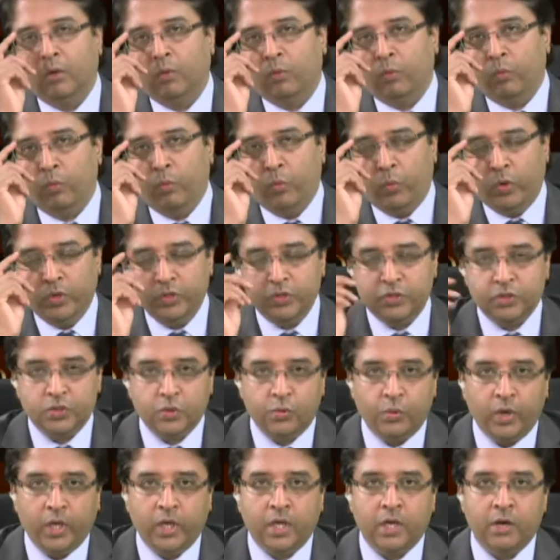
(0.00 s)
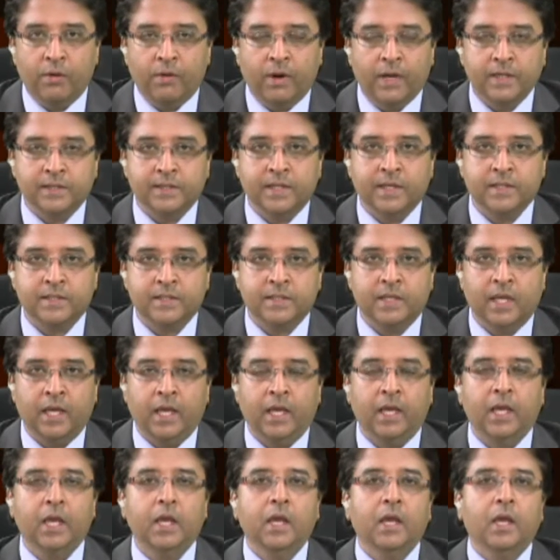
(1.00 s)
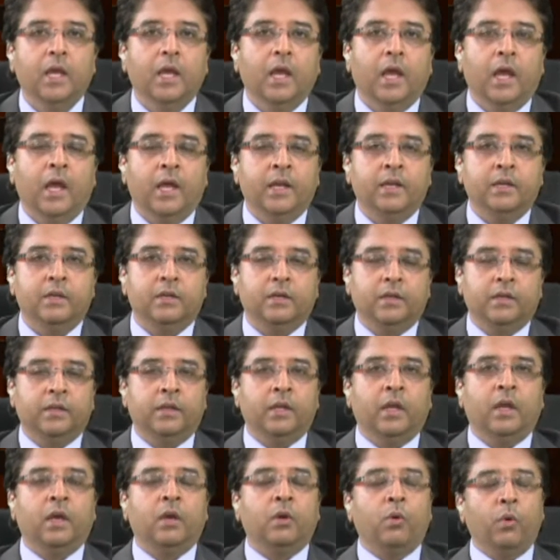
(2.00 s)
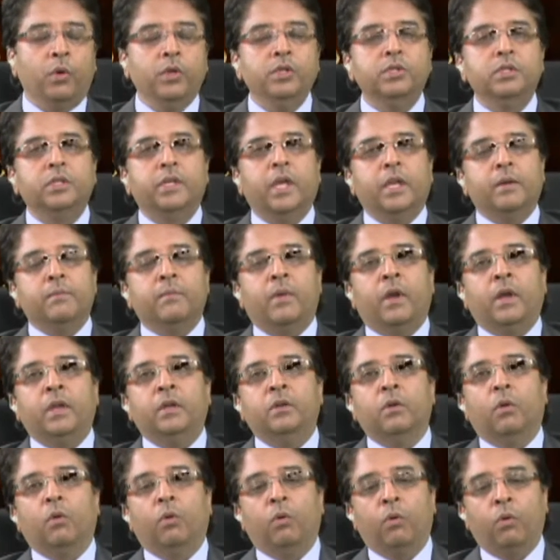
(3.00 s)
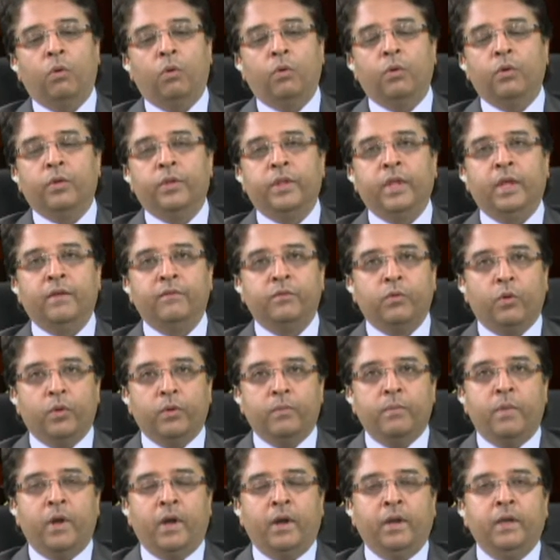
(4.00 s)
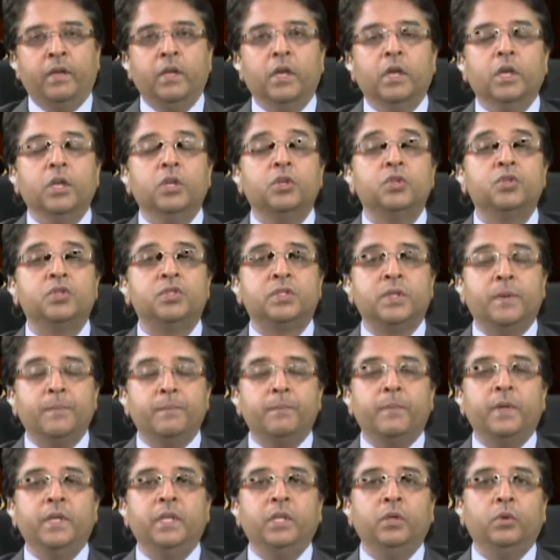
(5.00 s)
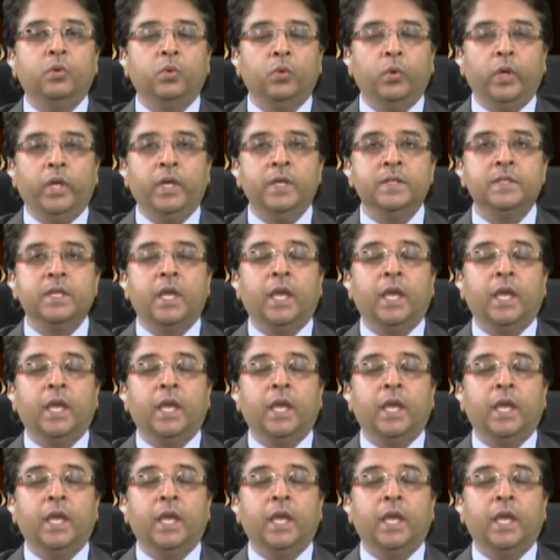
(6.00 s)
wants to regularise their stay and they are going to get married or they have got married to somebody who is a